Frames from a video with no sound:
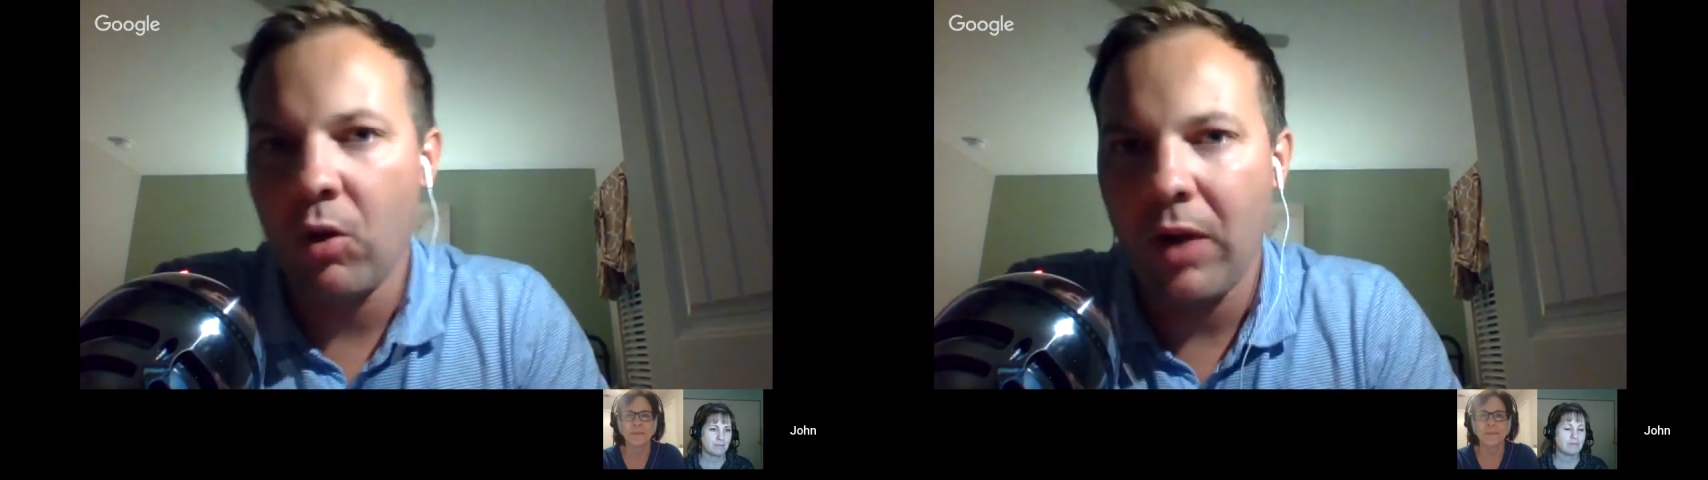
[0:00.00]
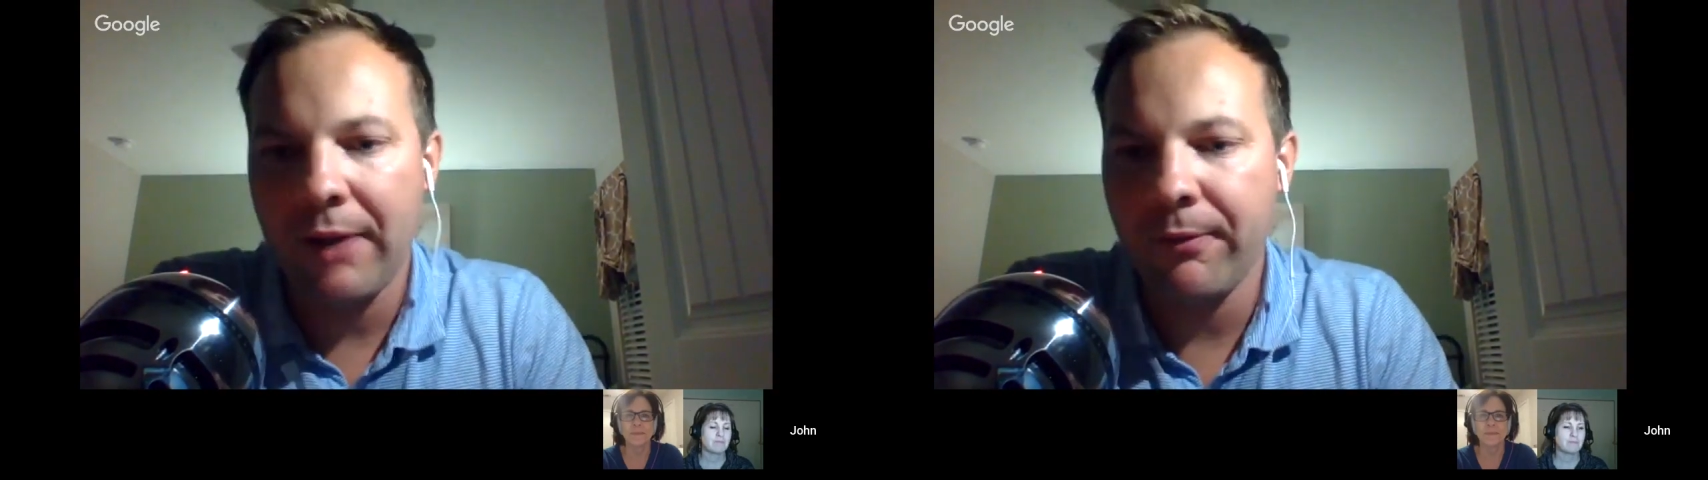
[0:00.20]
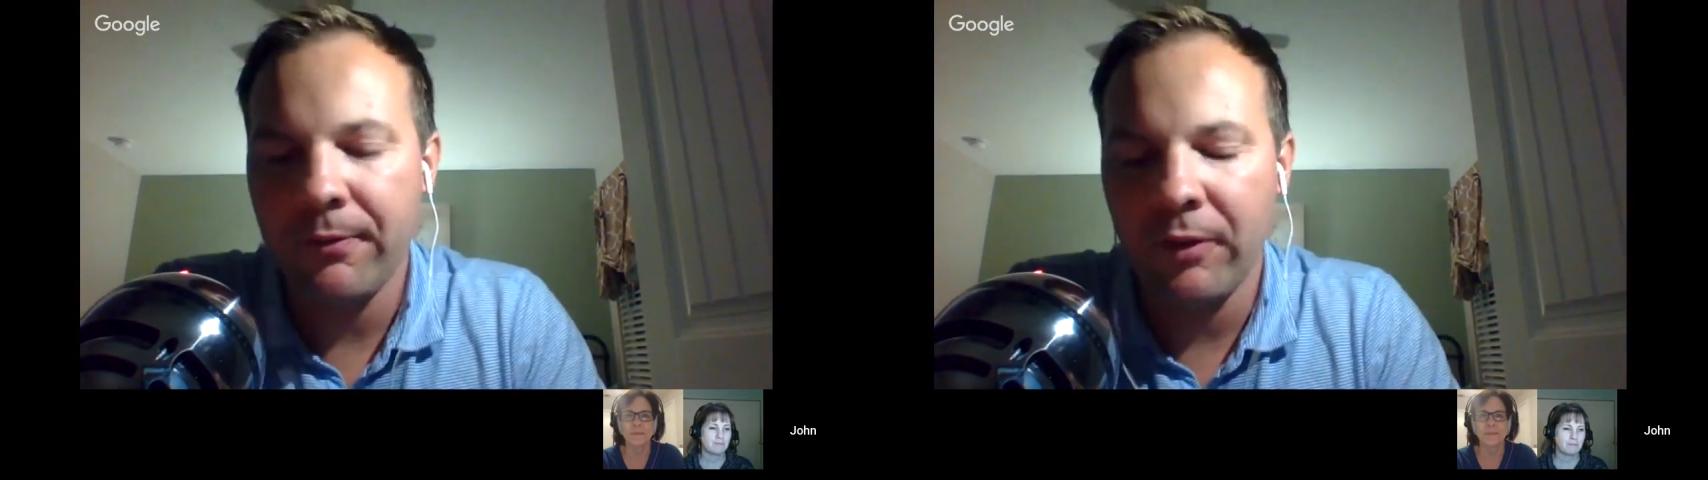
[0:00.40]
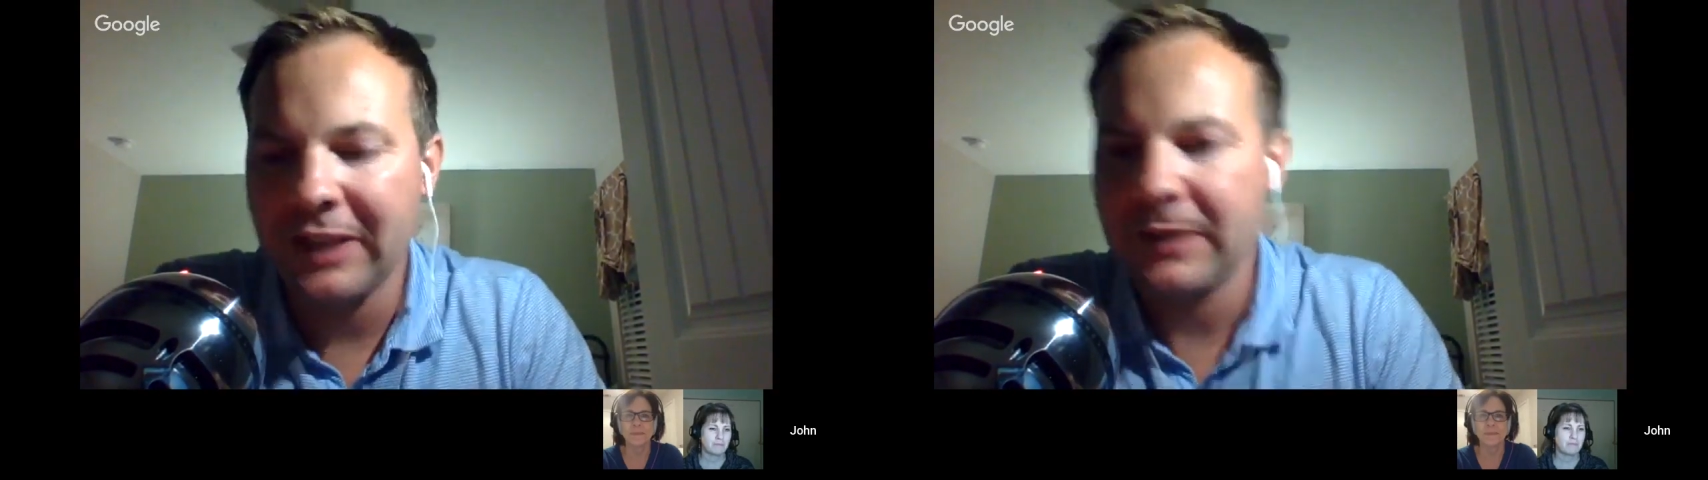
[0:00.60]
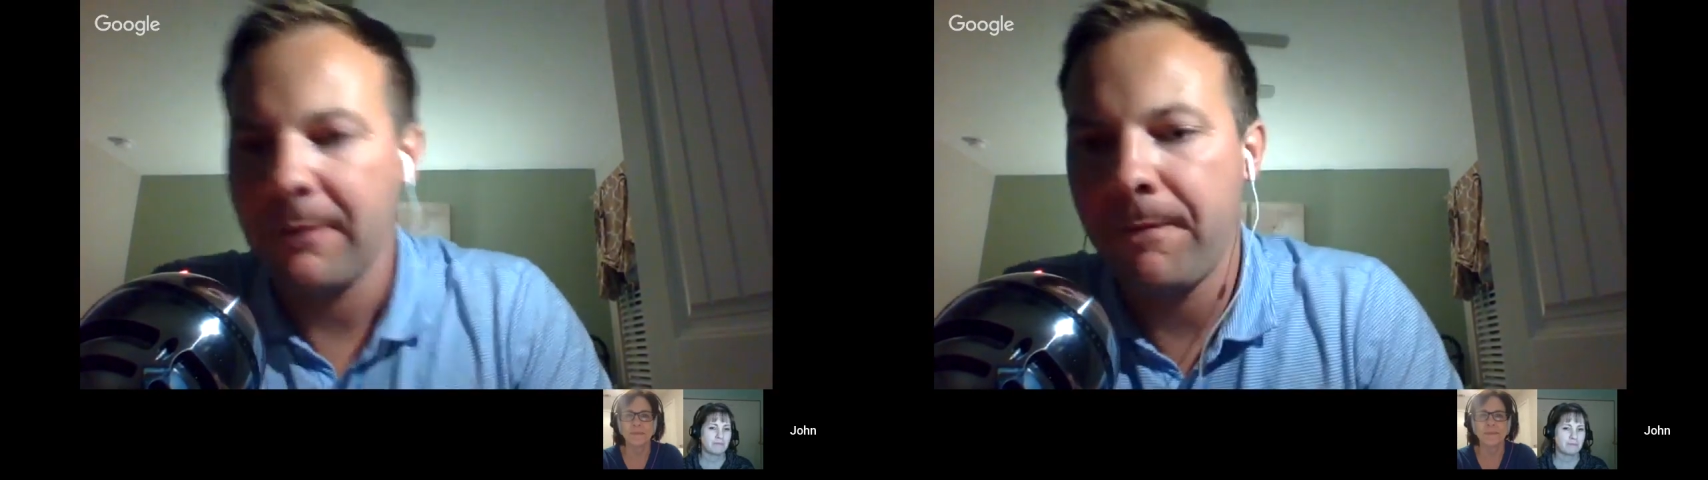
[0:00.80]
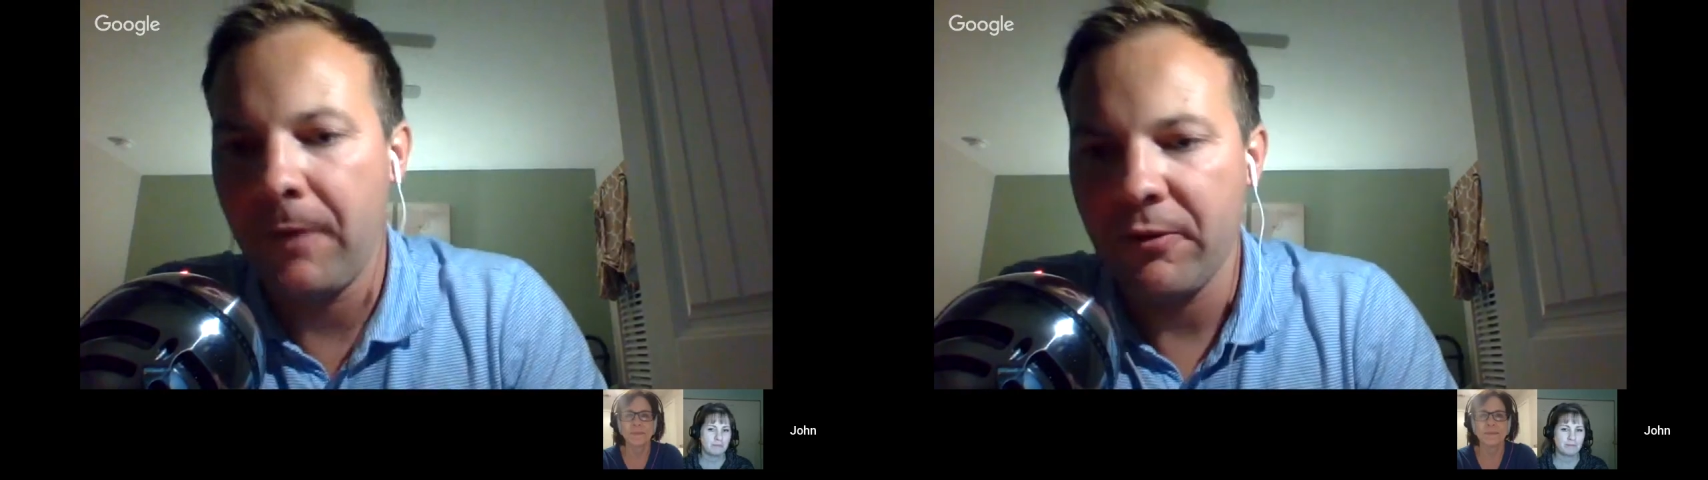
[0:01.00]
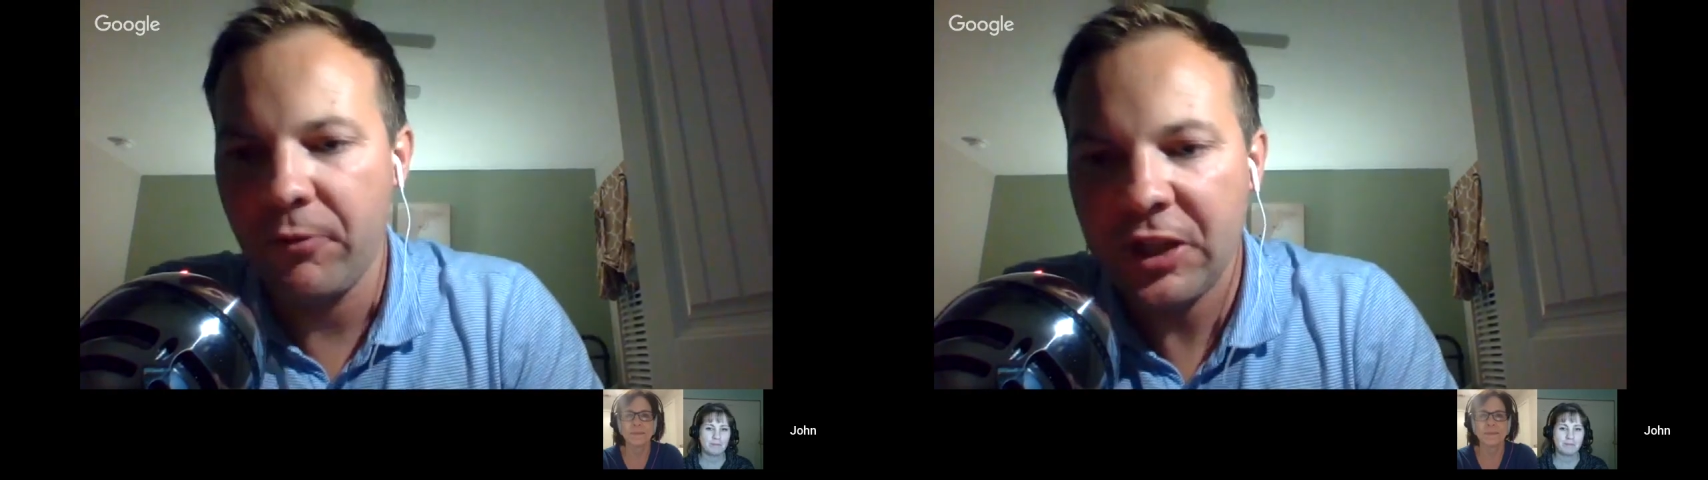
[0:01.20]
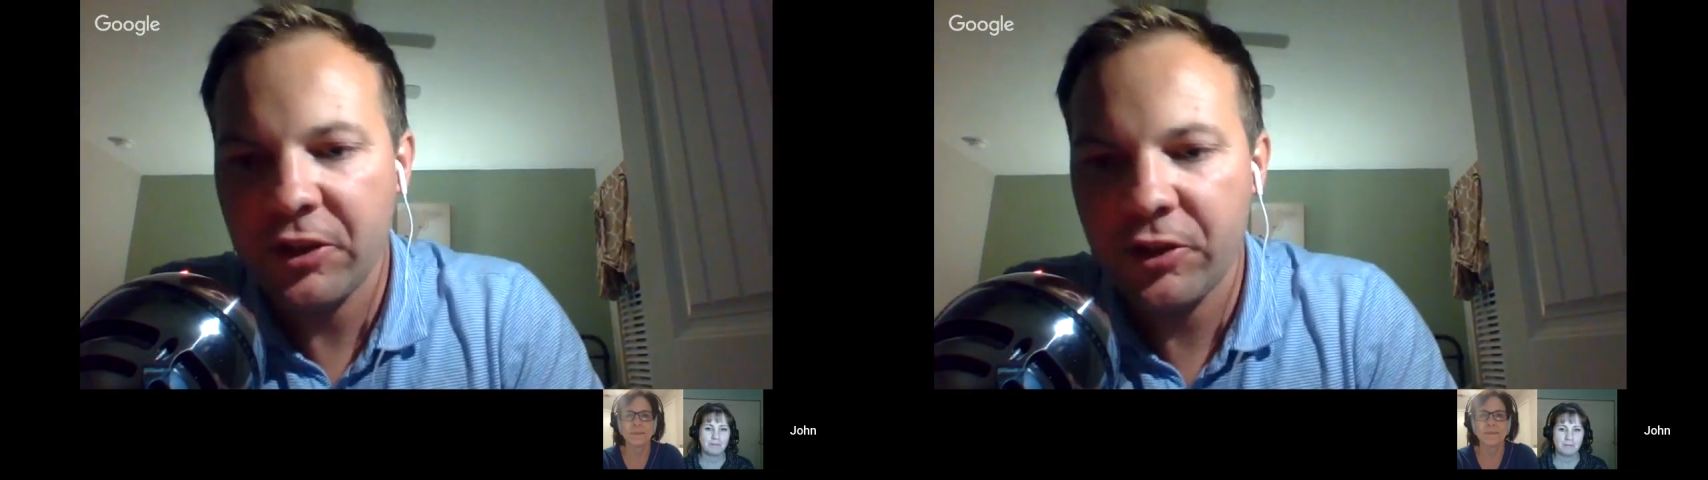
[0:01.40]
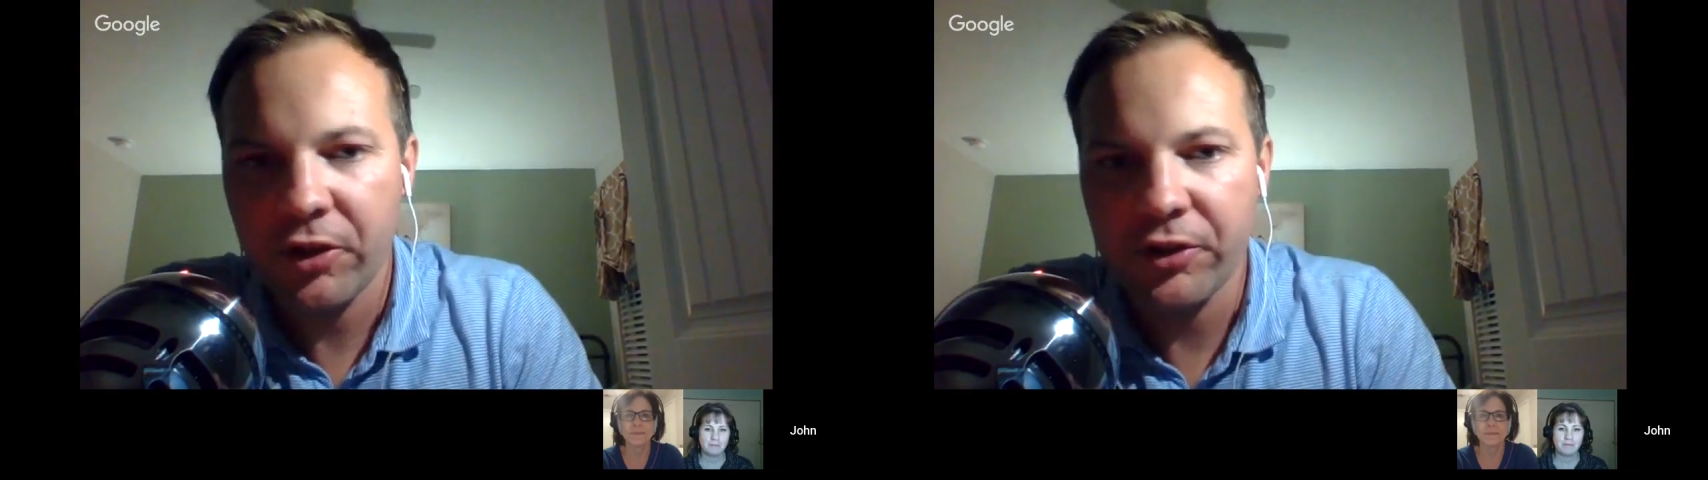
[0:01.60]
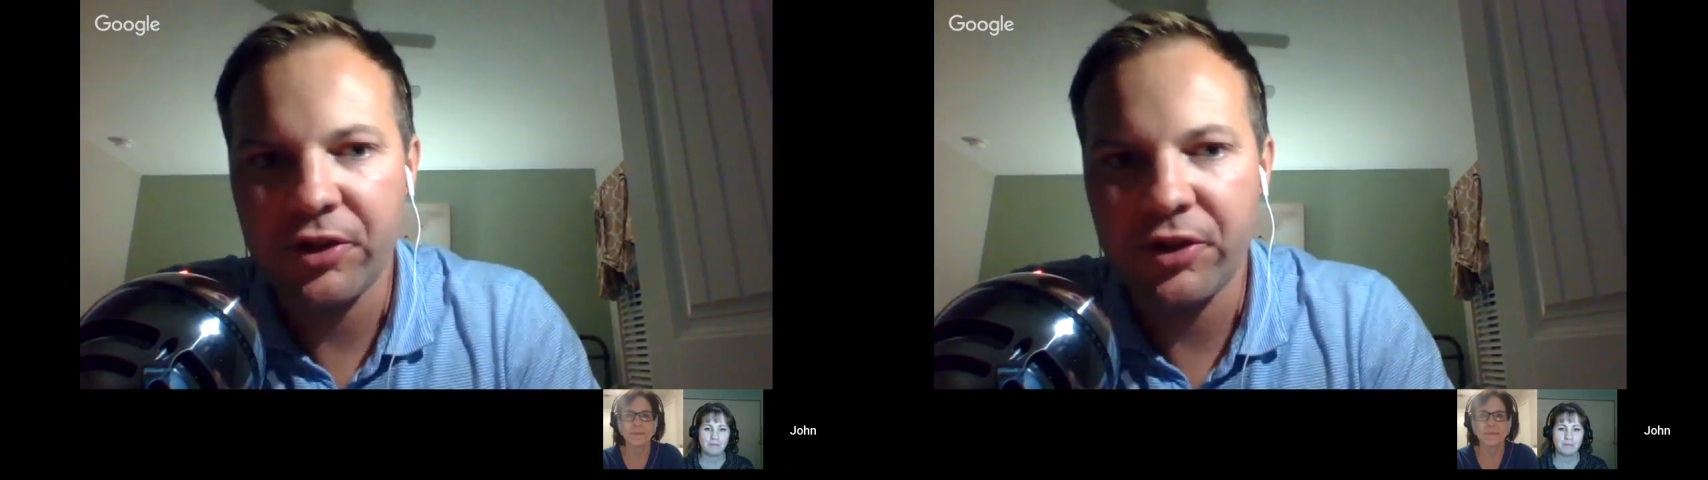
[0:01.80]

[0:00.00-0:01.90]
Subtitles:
have lots of fun features.